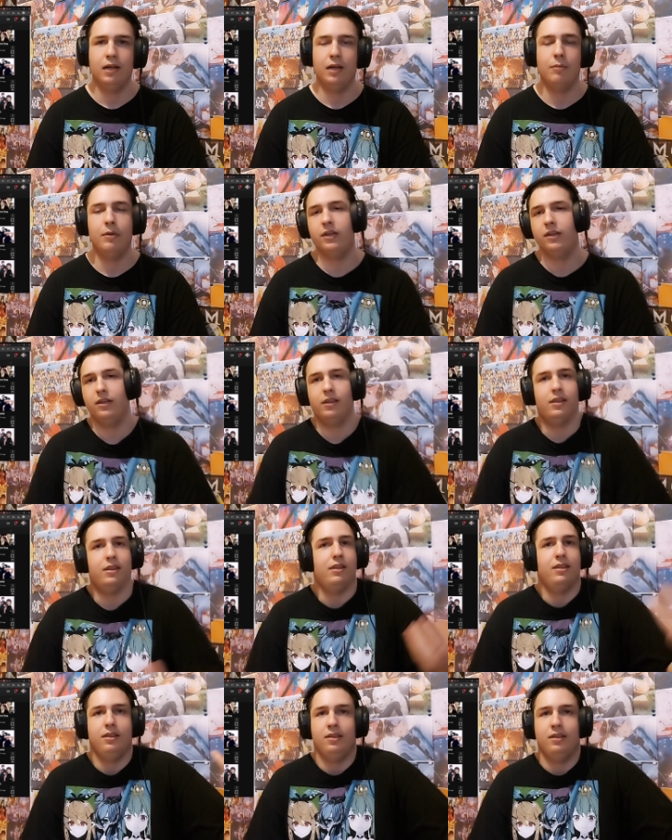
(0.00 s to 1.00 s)
I
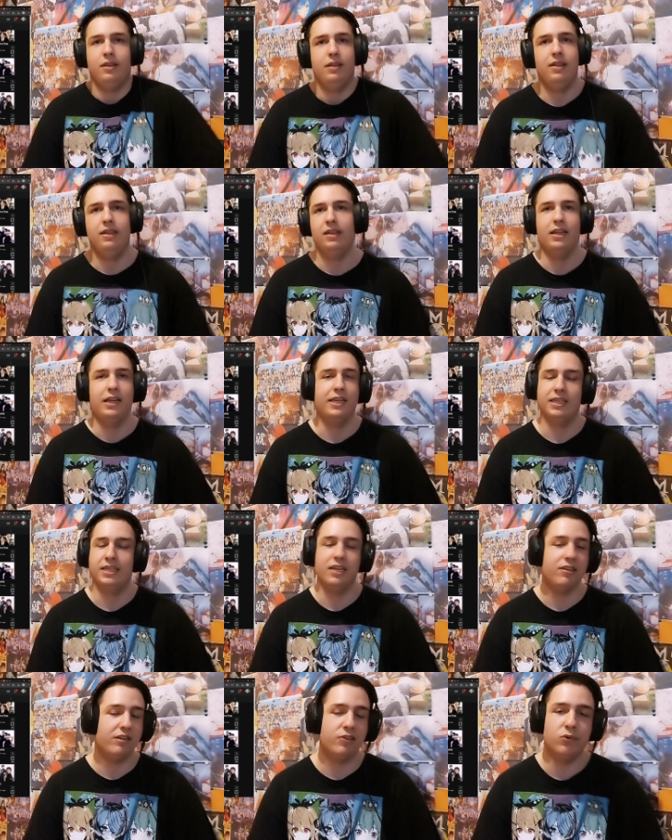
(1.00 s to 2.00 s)
mean, like
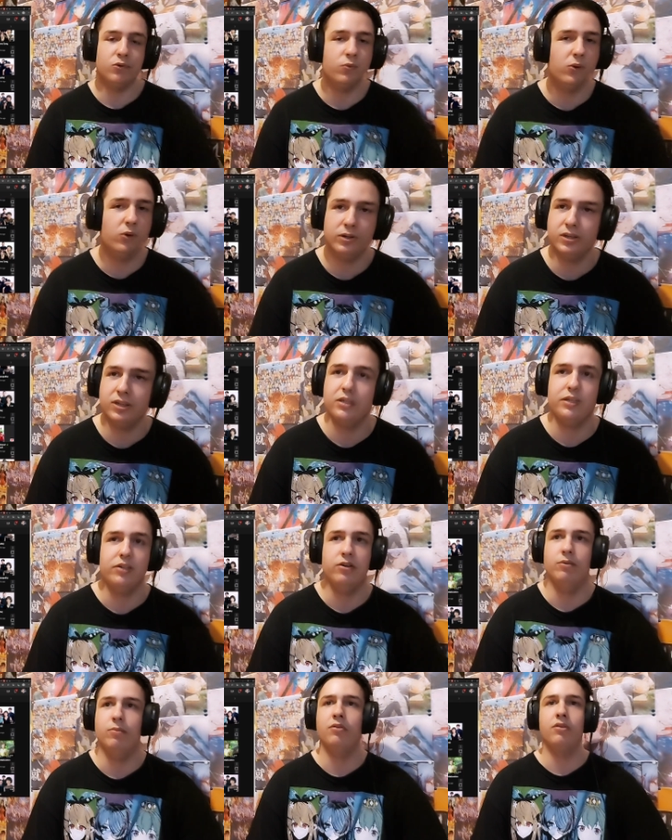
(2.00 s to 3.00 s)
anything would work, you
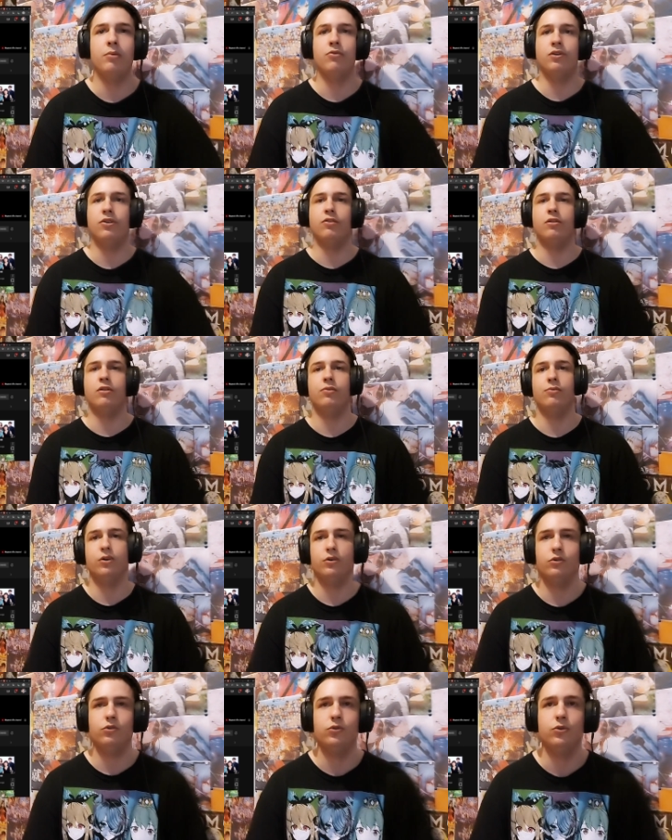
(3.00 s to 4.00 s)
know, the same shades of love
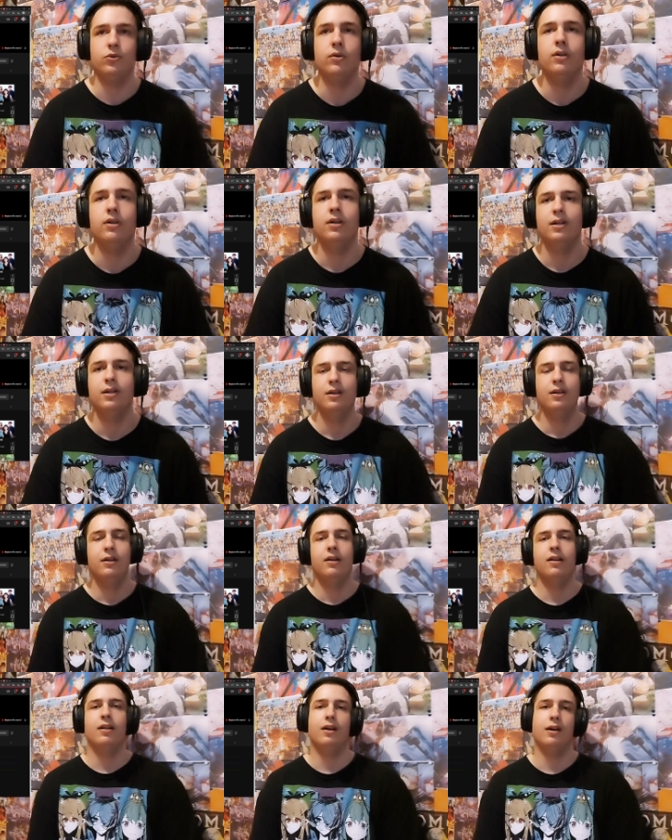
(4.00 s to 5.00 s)
work to
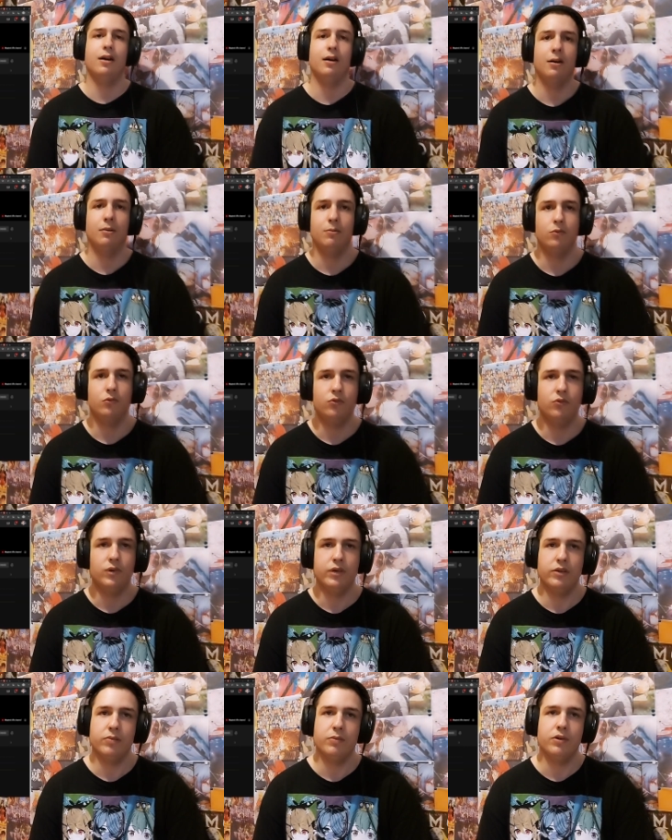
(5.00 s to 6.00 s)
um, to
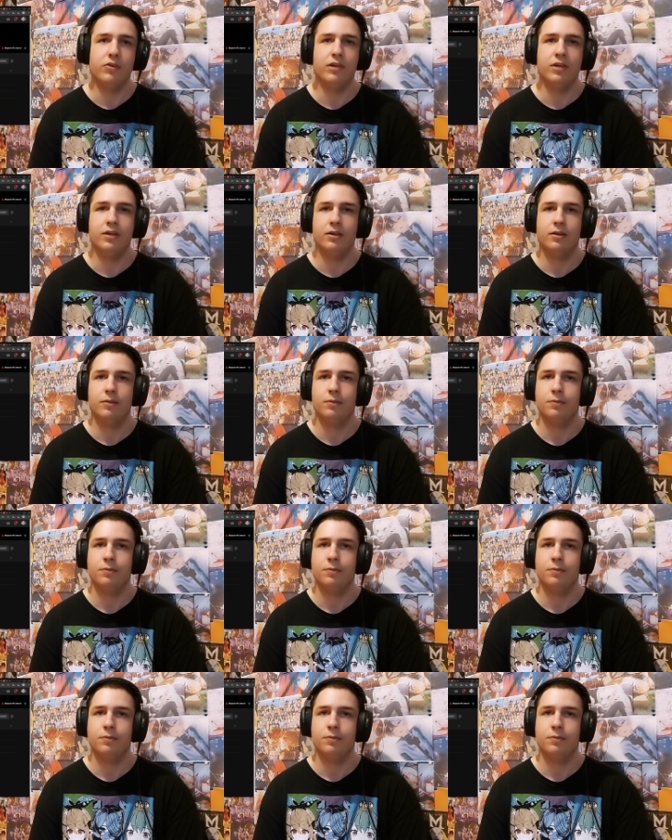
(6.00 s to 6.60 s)
do it, but yeah.